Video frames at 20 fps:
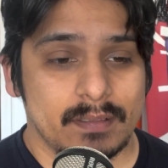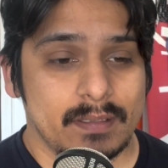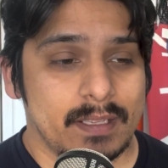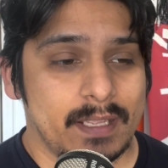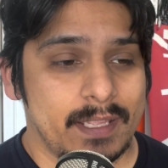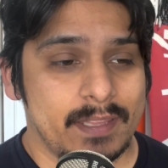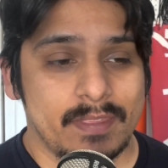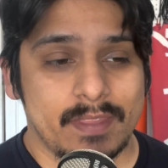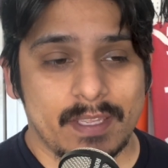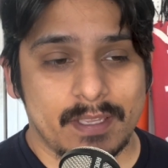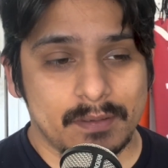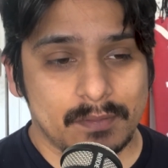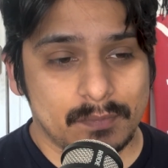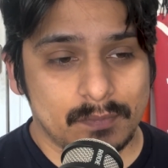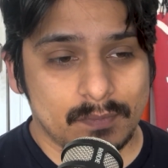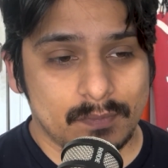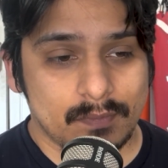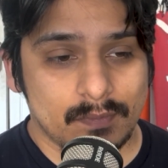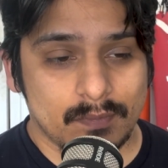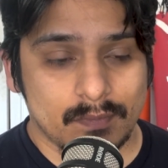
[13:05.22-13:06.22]

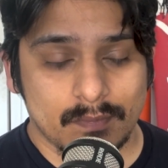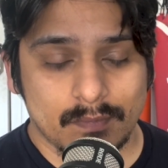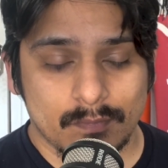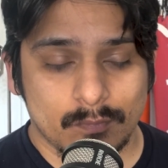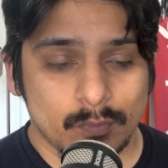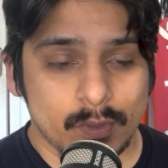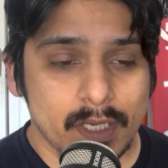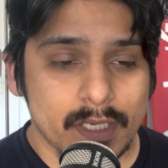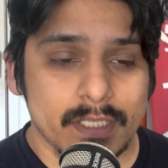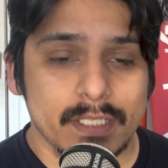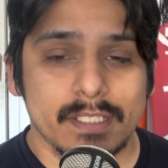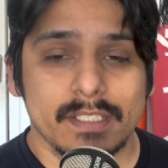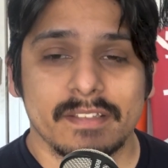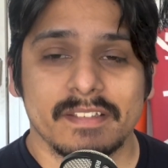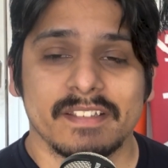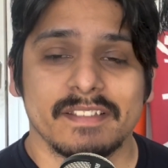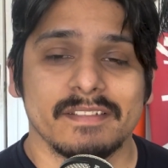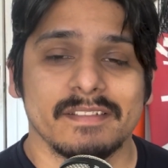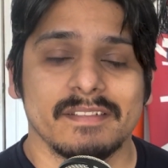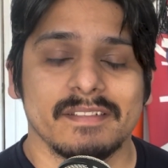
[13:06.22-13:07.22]
then
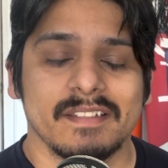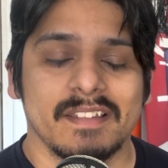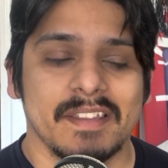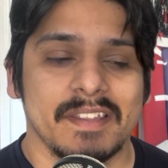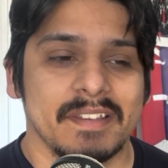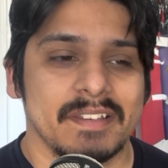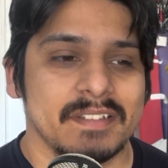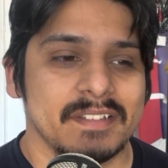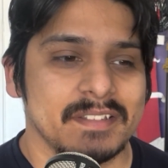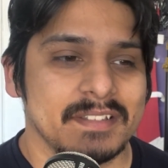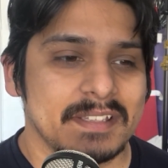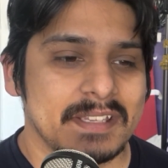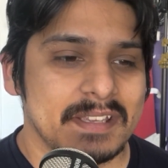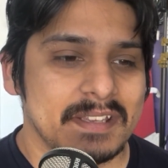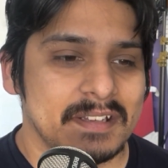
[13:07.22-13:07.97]
running and